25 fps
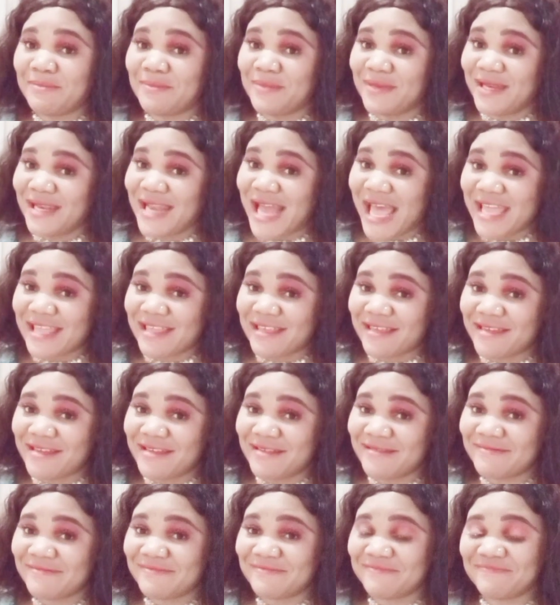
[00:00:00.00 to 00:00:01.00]
like,
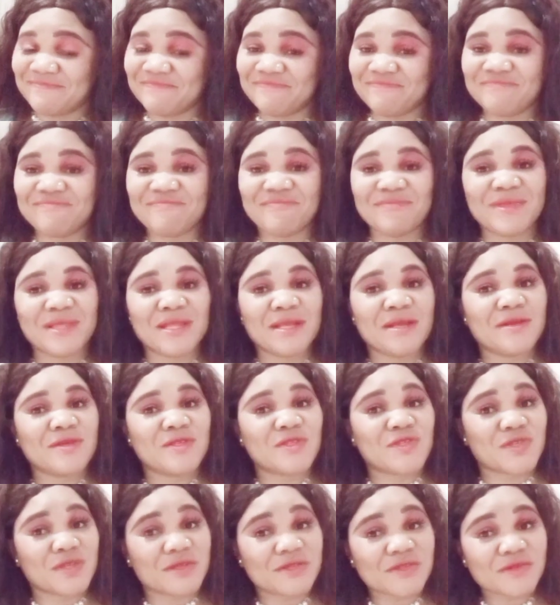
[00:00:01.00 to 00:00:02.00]

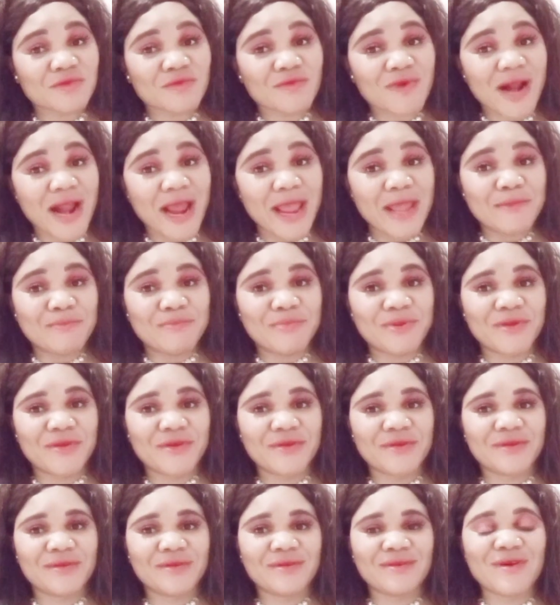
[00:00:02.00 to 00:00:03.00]
subscribe,
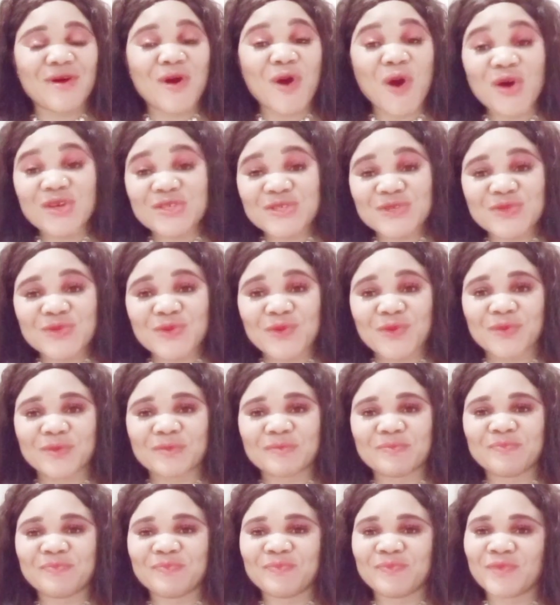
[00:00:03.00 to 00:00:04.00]
also
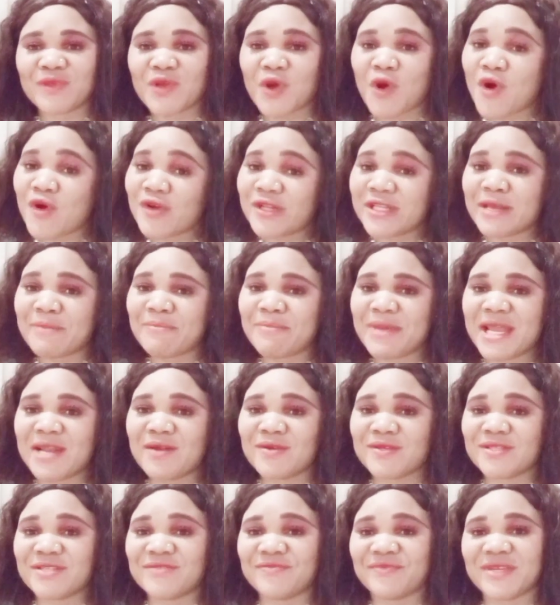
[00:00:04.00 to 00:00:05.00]
on the bell
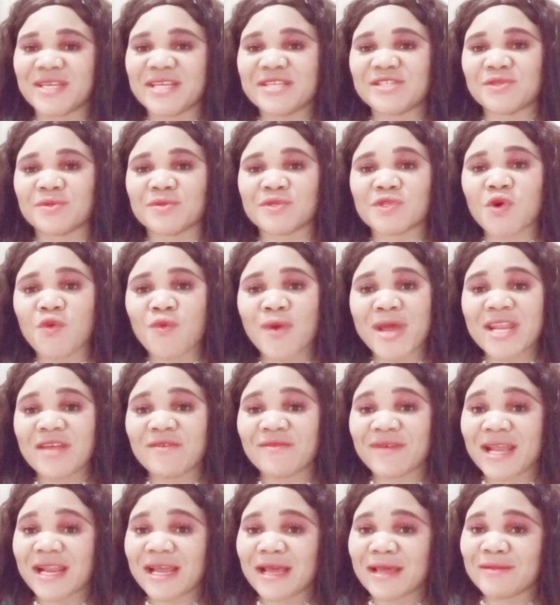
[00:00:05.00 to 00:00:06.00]
notification, so
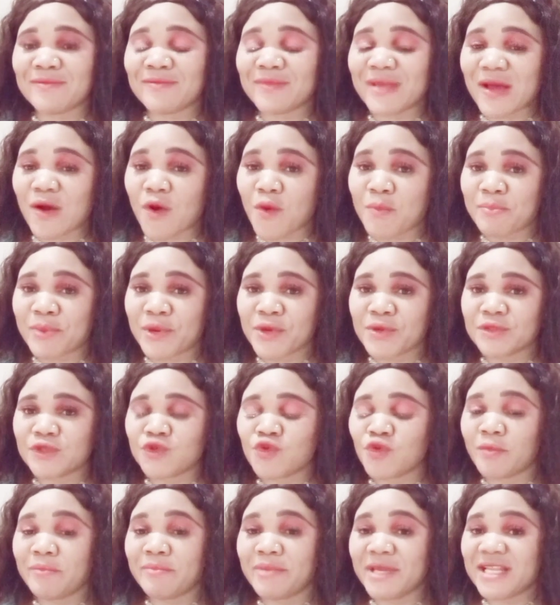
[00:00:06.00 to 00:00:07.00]
whenever I upload,
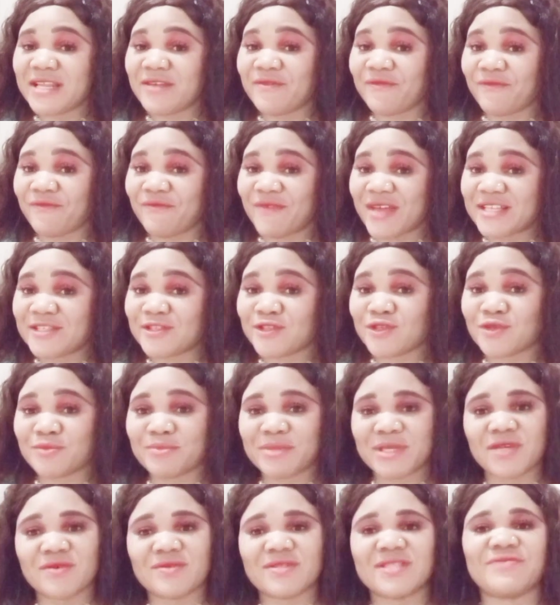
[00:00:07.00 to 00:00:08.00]
you will be the first to
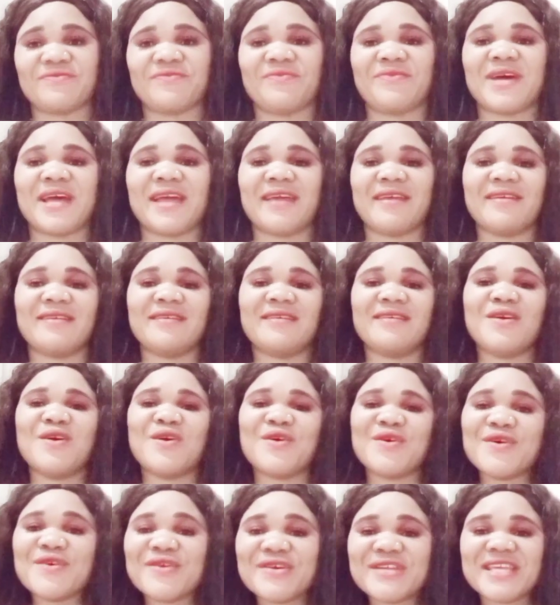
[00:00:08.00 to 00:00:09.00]
be notified.
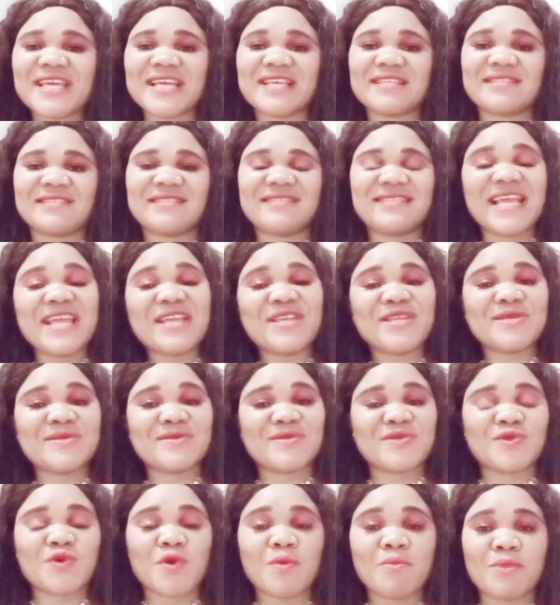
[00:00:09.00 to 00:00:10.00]
Oh yes, thank you
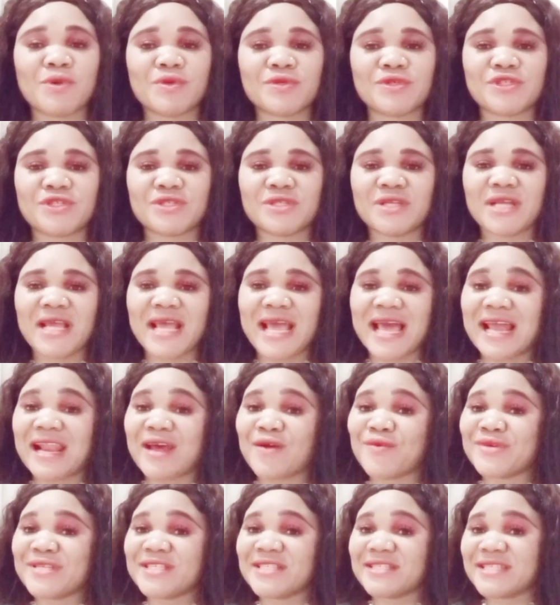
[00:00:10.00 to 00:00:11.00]
so much, and
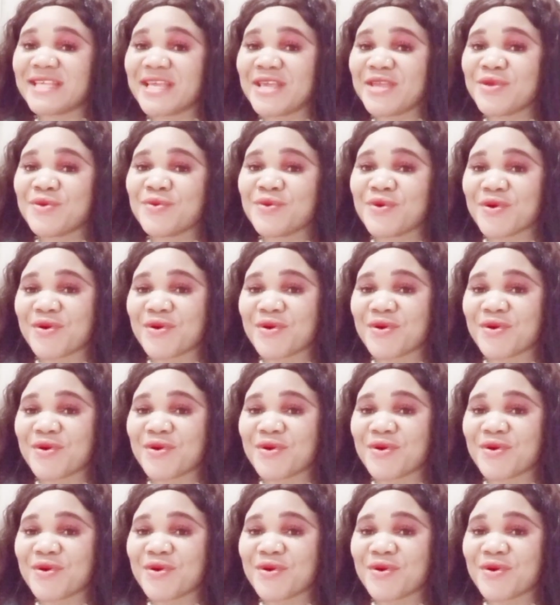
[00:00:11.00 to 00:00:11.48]
I will see you